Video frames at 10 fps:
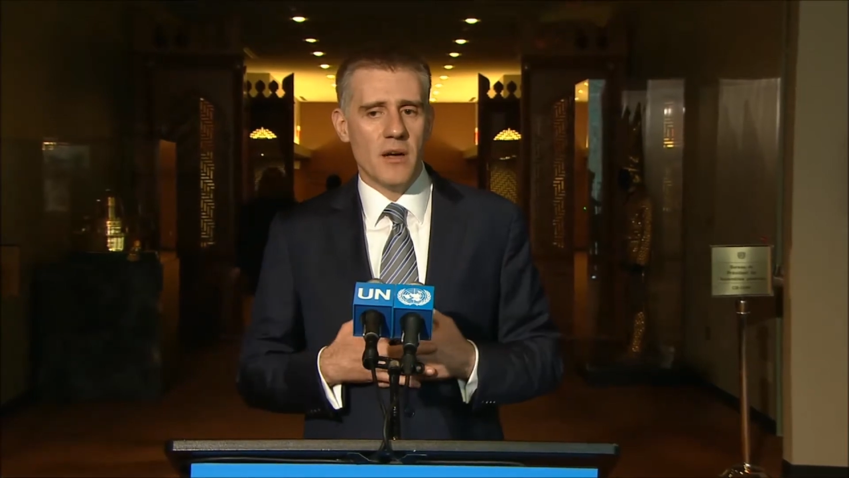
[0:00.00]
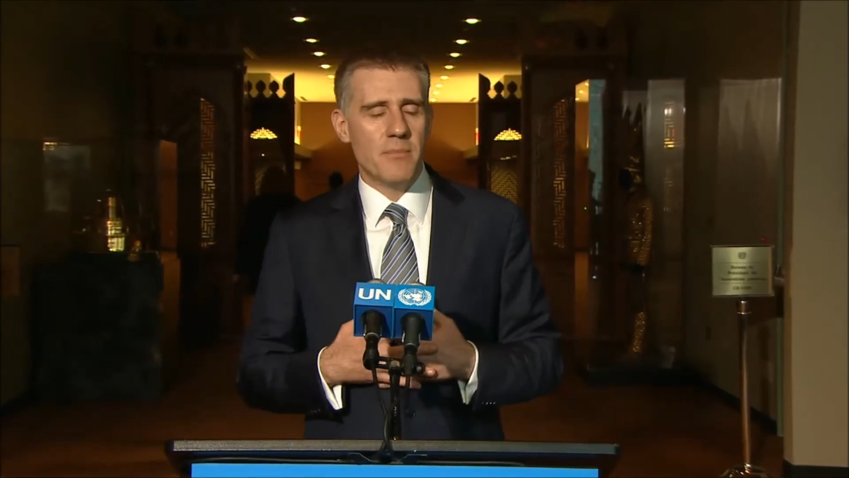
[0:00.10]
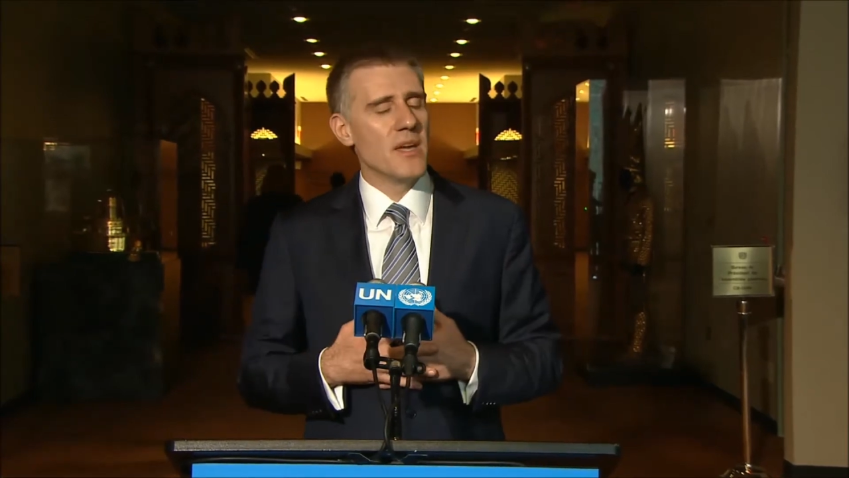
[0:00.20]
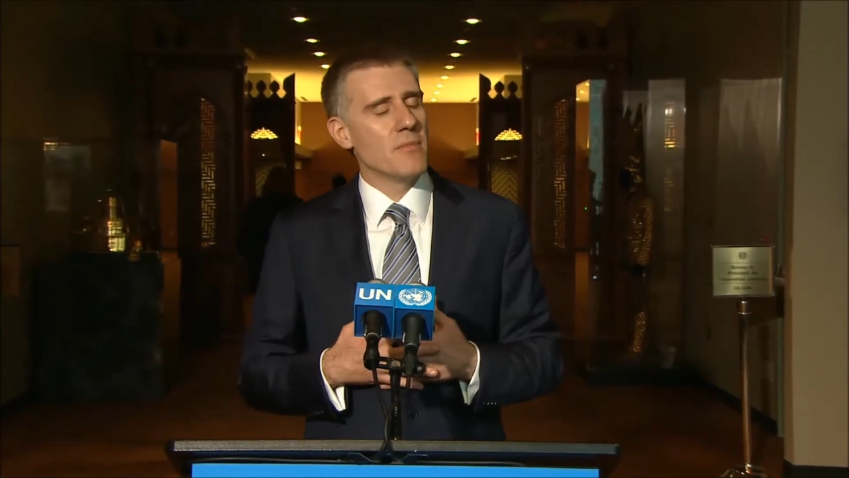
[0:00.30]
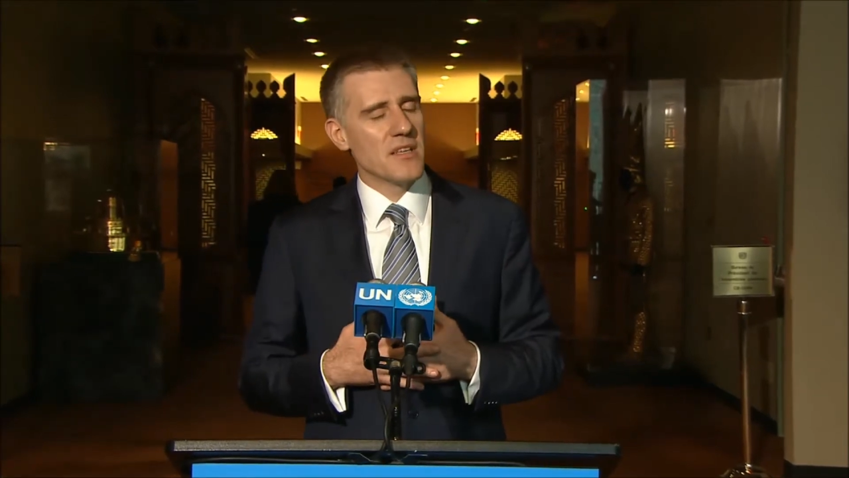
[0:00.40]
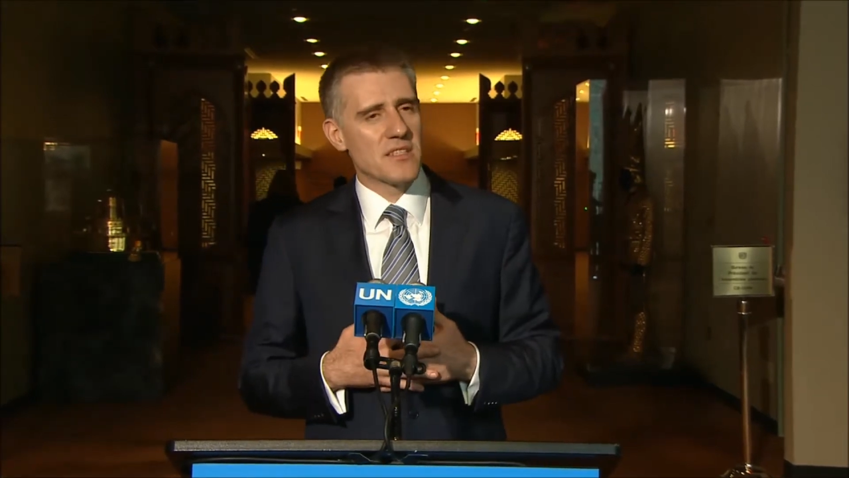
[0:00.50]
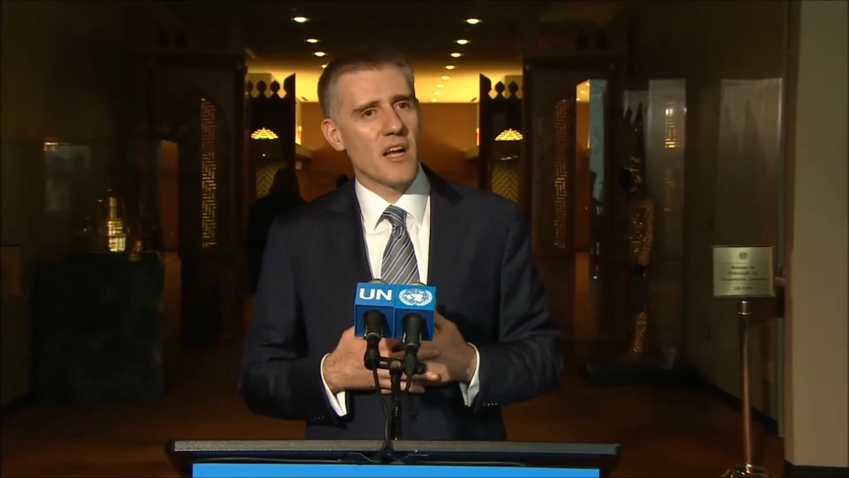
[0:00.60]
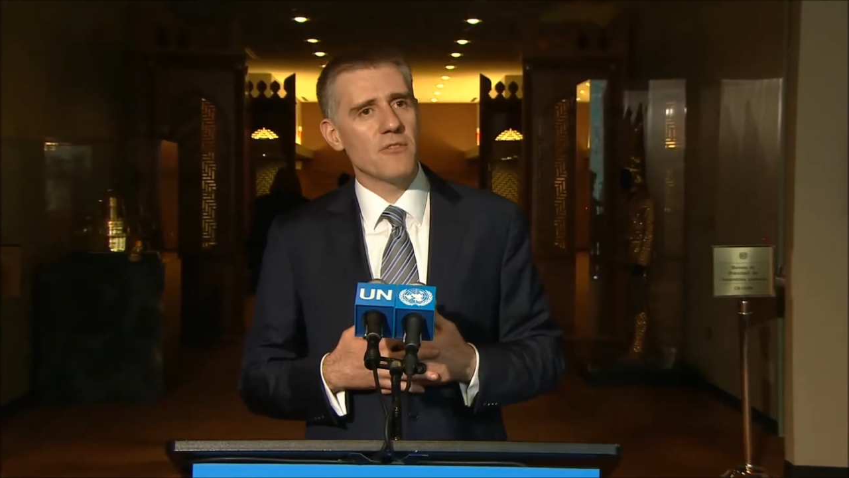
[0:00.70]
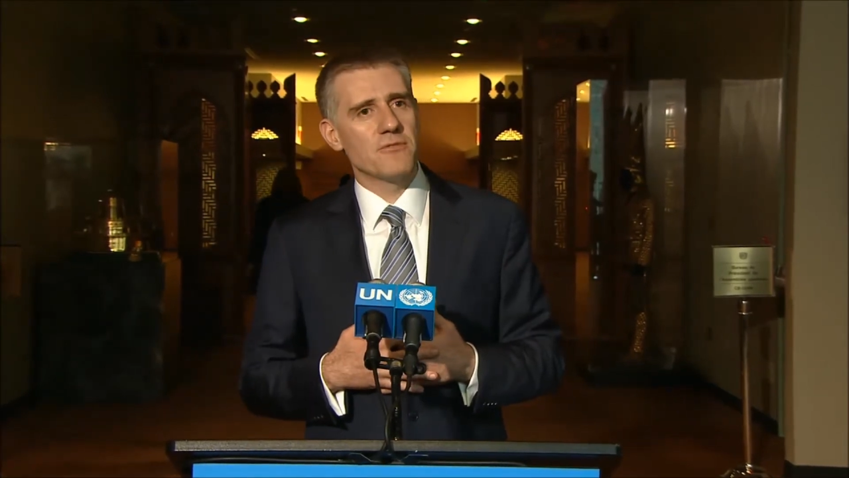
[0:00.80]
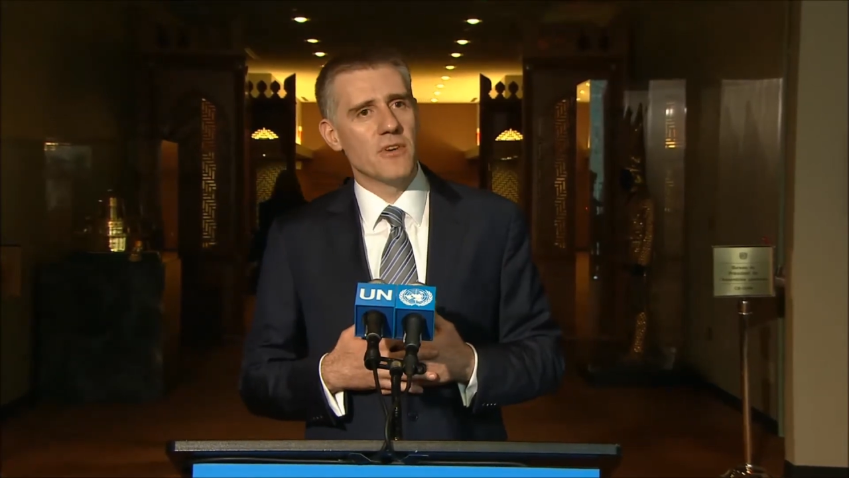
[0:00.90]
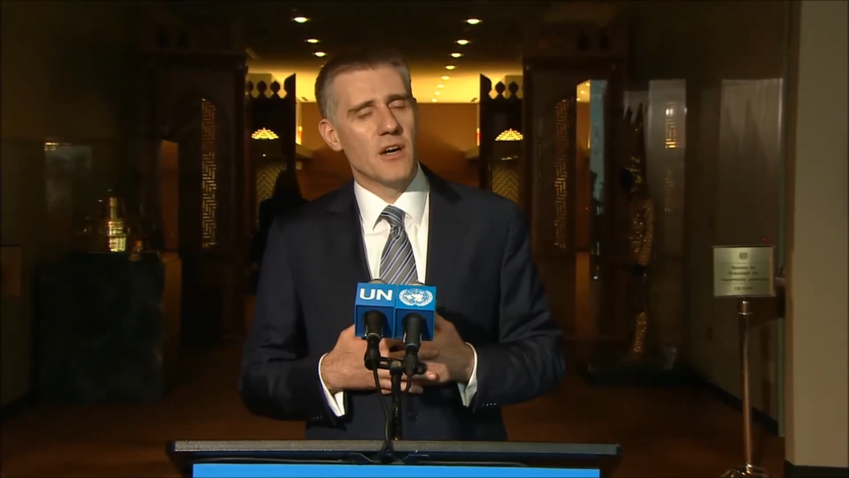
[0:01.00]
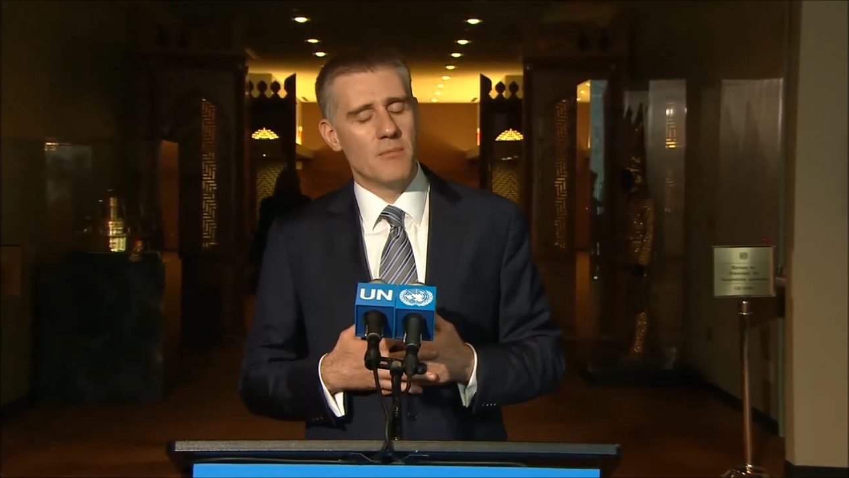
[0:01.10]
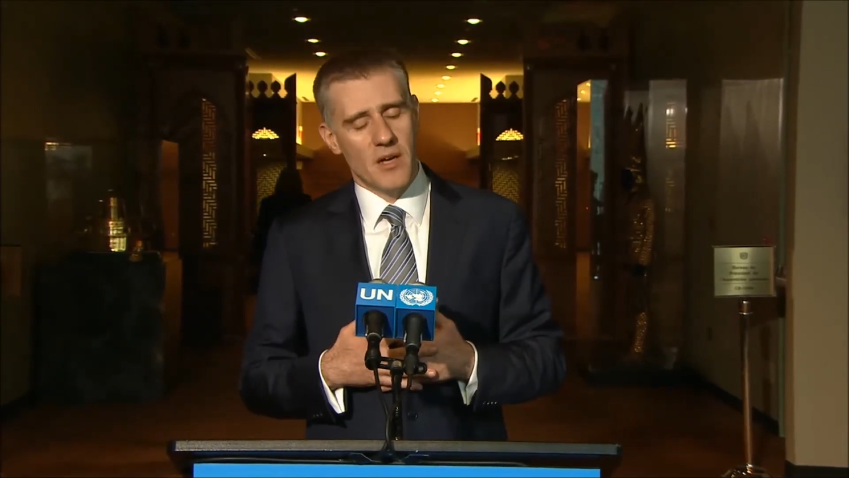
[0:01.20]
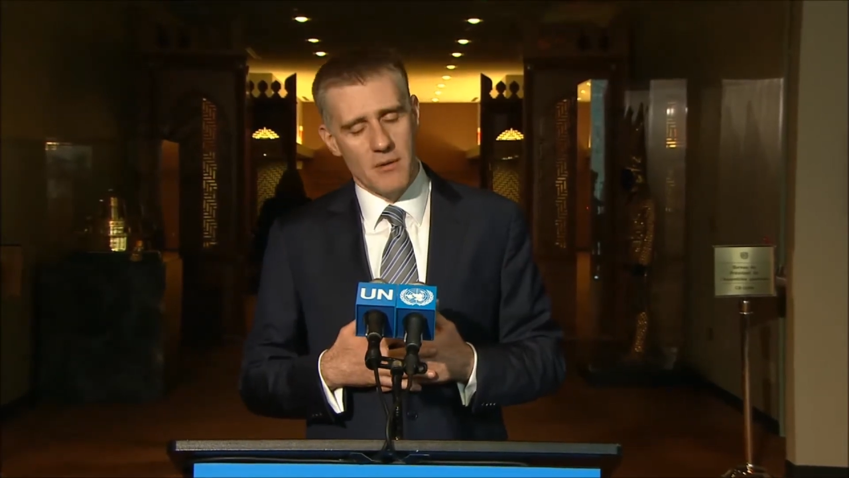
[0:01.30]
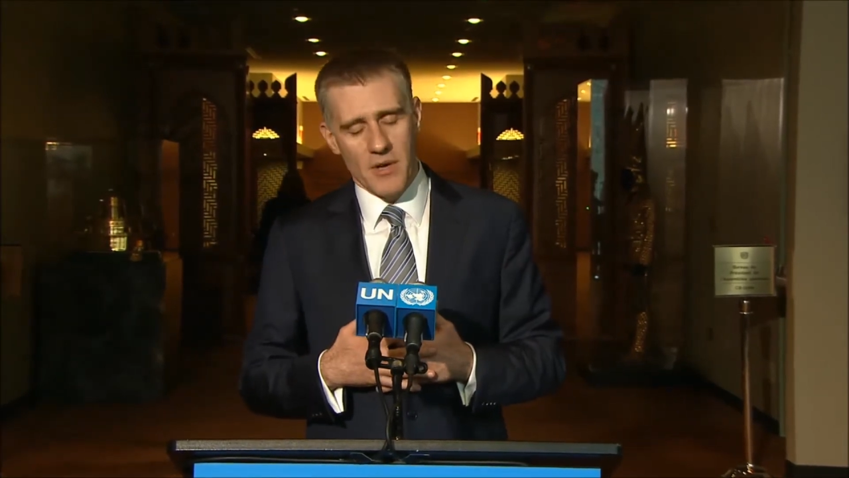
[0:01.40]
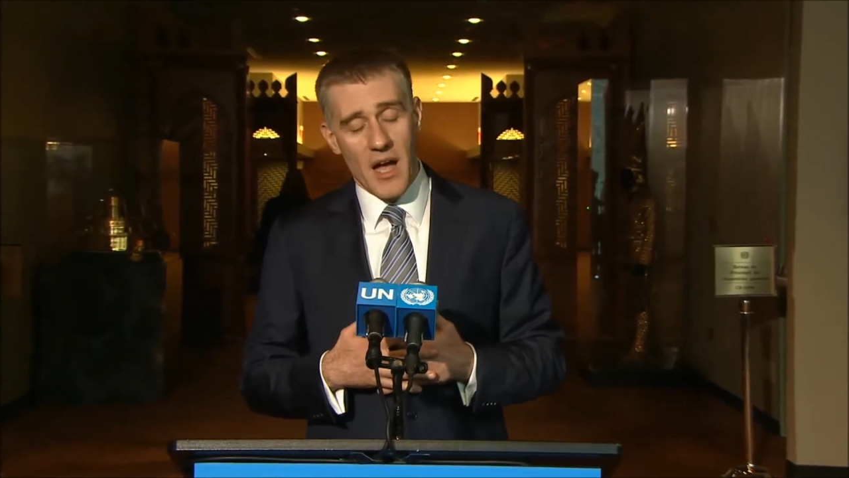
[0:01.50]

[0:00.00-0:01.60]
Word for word: being myself, uh, uh,